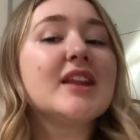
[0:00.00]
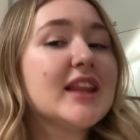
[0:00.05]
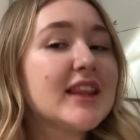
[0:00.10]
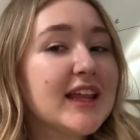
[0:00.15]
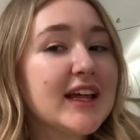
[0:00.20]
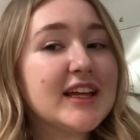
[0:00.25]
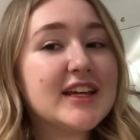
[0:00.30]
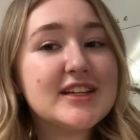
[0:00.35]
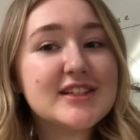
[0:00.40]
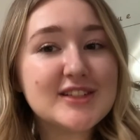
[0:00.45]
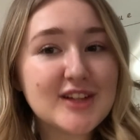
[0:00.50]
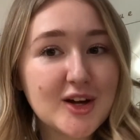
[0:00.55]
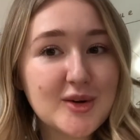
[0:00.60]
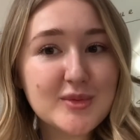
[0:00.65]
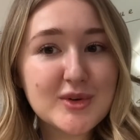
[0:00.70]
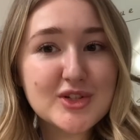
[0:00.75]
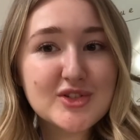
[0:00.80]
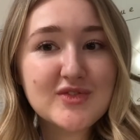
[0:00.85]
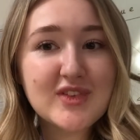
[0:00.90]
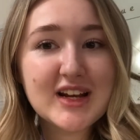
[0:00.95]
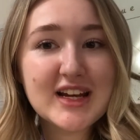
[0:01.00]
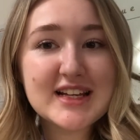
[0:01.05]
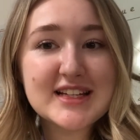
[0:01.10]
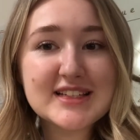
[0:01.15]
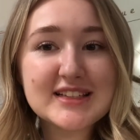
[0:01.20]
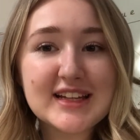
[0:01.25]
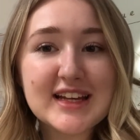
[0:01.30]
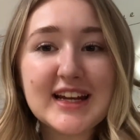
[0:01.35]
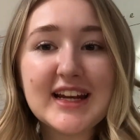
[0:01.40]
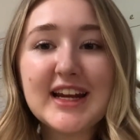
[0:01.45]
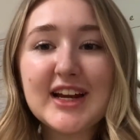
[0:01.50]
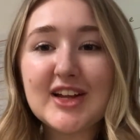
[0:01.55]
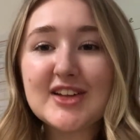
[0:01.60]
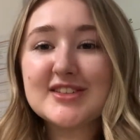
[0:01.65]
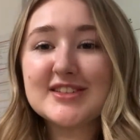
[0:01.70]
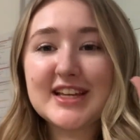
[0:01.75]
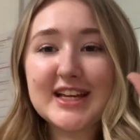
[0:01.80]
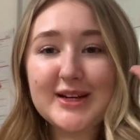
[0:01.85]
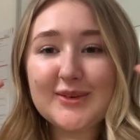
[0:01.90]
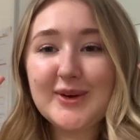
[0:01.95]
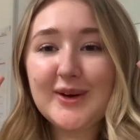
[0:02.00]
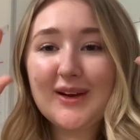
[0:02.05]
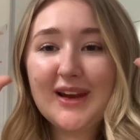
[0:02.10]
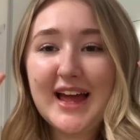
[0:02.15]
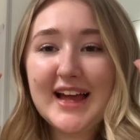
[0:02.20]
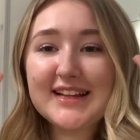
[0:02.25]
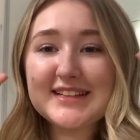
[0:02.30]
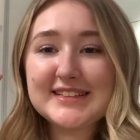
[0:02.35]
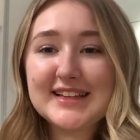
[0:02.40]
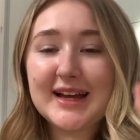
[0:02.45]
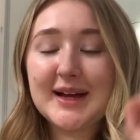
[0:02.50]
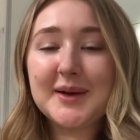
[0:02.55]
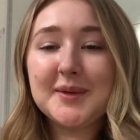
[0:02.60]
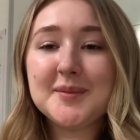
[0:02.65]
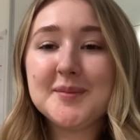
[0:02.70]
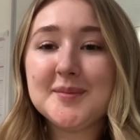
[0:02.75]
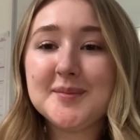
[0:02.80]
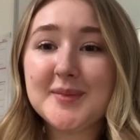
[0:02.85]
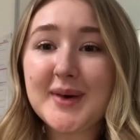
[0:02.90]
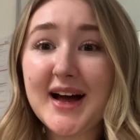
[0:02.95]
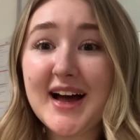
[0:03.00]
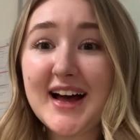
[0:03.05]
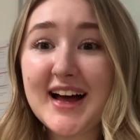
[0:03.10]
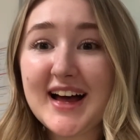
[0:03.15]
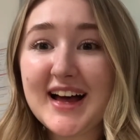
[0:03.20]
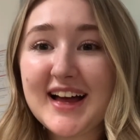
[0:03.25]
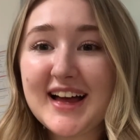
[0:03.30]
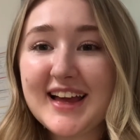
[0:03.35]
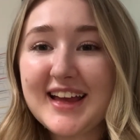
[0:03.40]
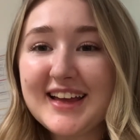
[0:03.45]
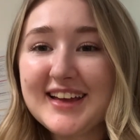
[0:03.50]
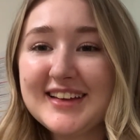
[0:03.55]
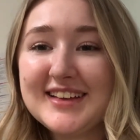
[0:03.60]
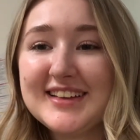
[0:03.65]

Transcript: thank you so much for listening, and I'll see you all later. Bye.